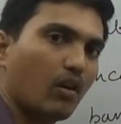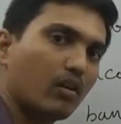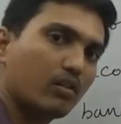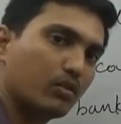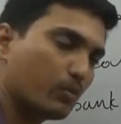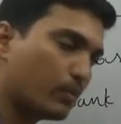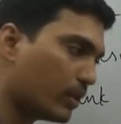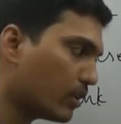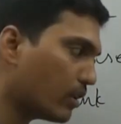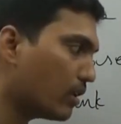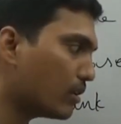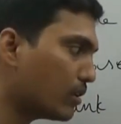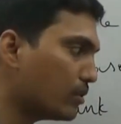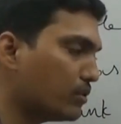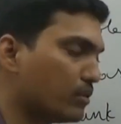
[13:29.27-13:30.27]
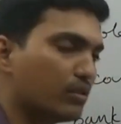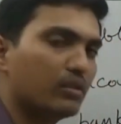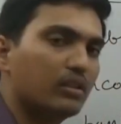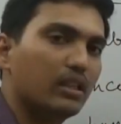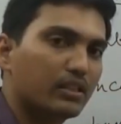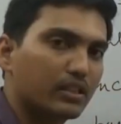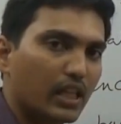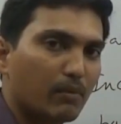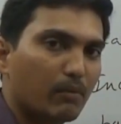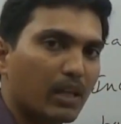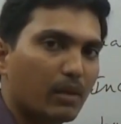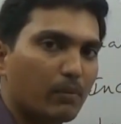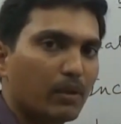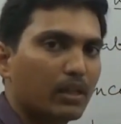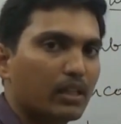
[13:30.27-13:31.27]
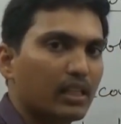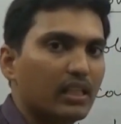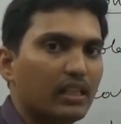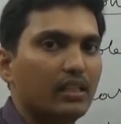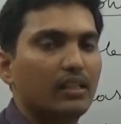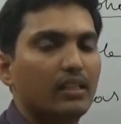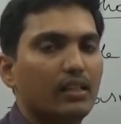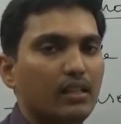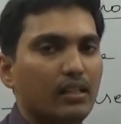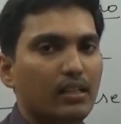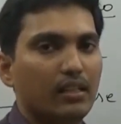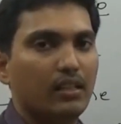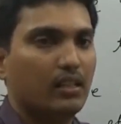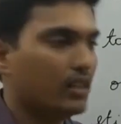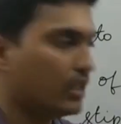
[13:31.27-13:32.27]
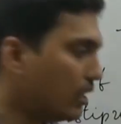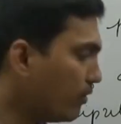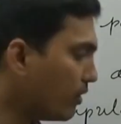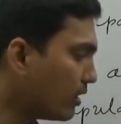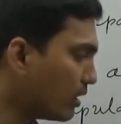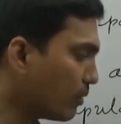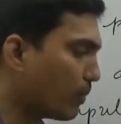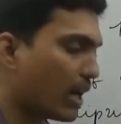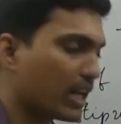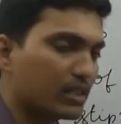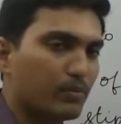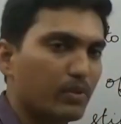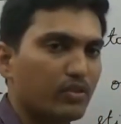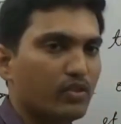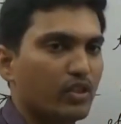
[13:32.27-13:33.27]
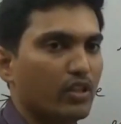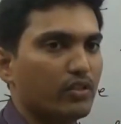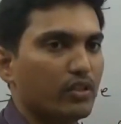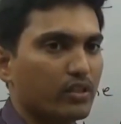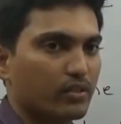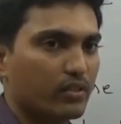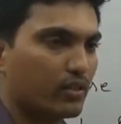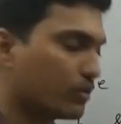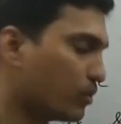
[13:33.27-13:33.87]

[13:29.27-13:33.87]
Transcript: or to be continued the same liability even the management changes.